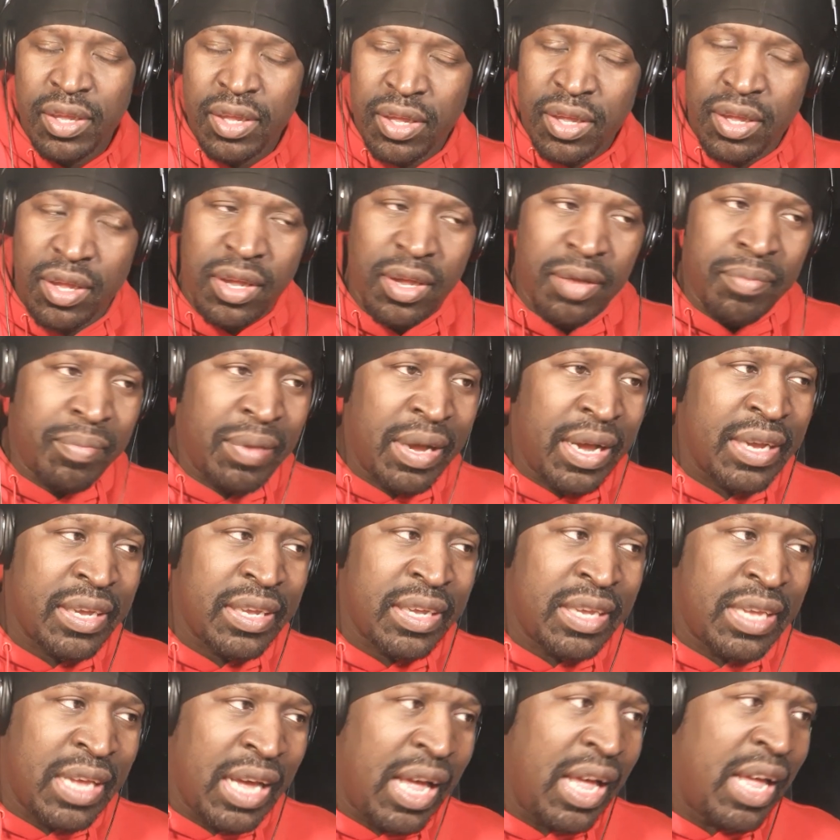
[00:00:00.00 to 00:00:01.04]
Oh, my
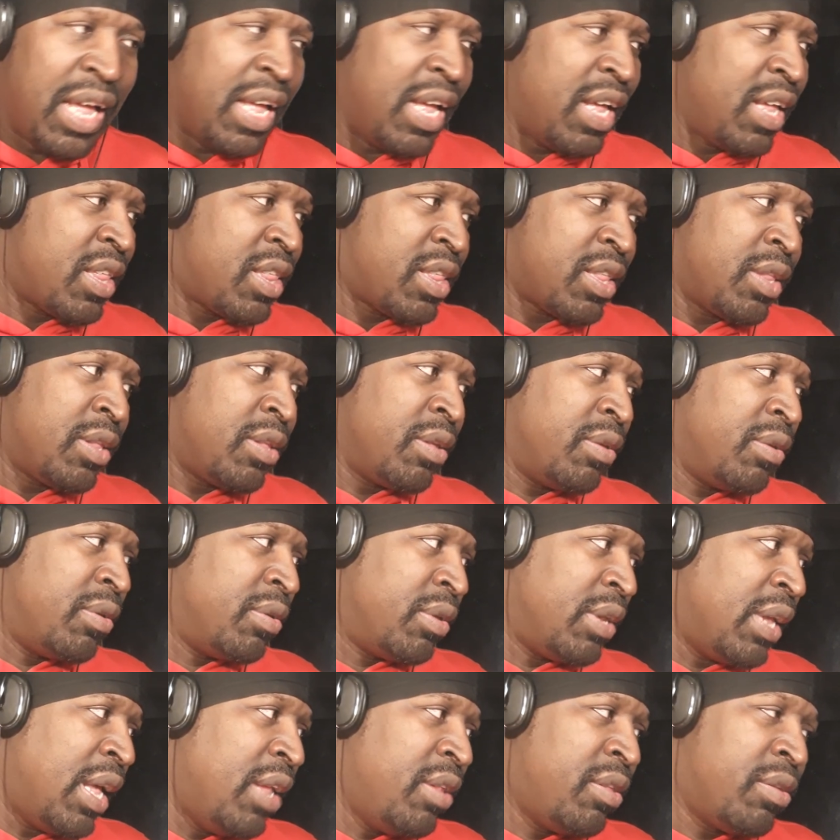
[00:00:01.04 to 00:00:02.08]
gosh,
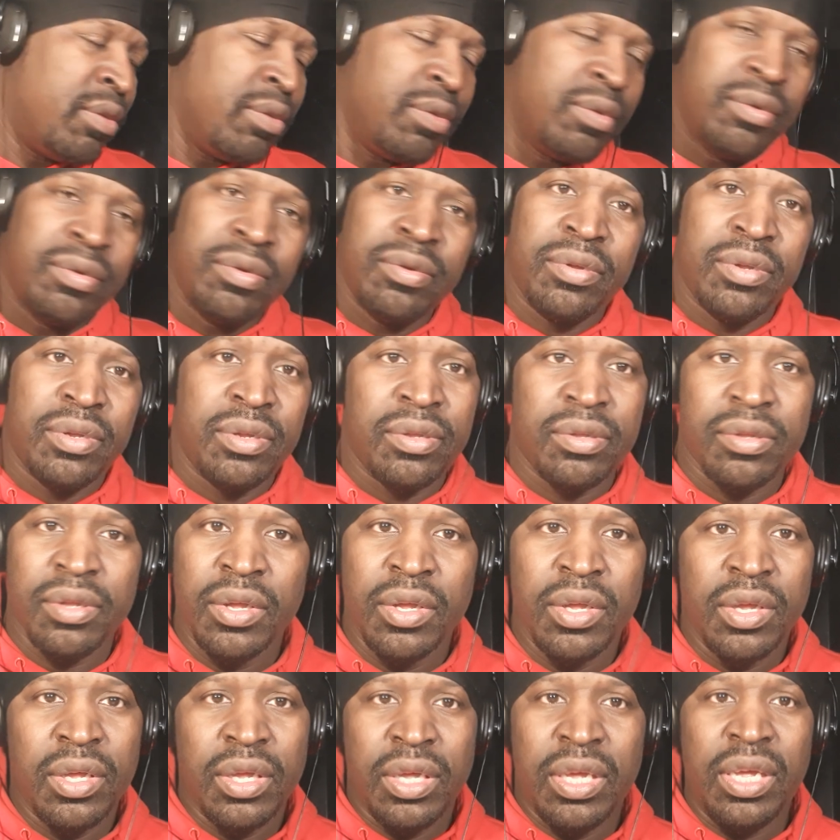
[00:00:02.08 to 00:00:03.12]
dude. That dude,
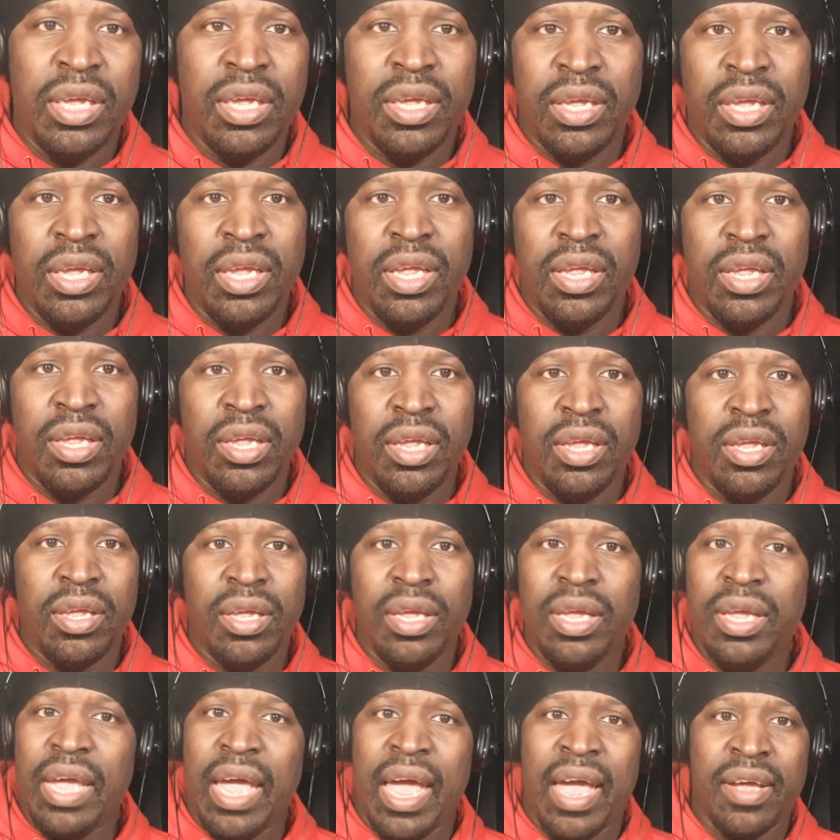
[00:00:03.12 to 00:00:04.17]

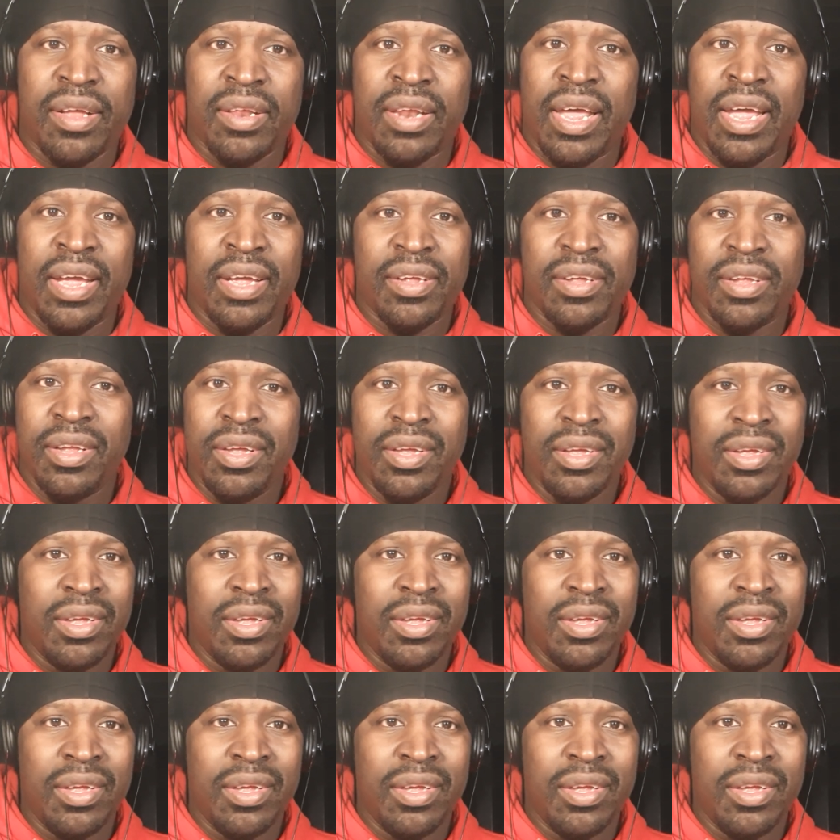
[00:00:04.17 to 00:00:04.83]
he act like...